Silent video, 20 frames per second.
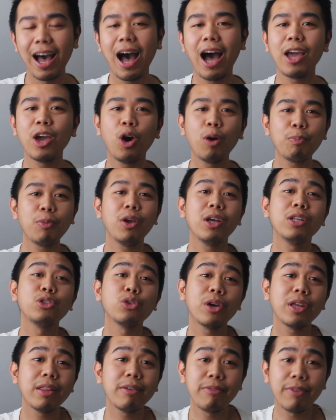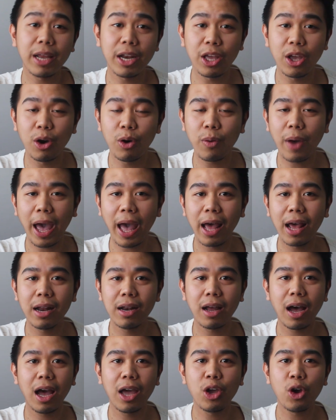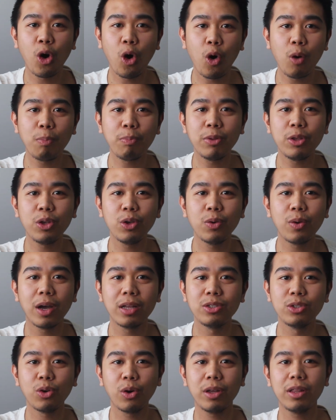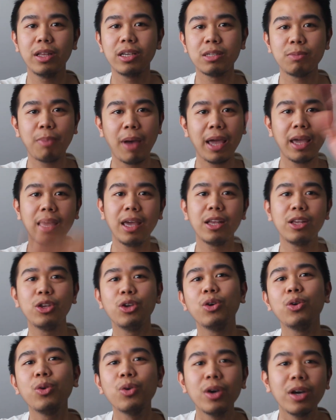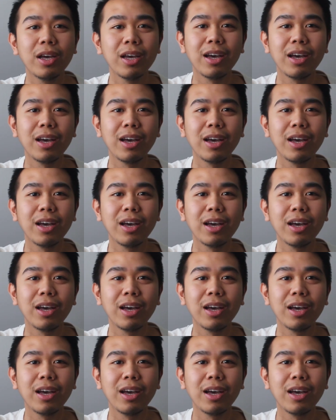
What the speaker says: I hope you enjoyed the video, and I hope you enjoyed this spanking new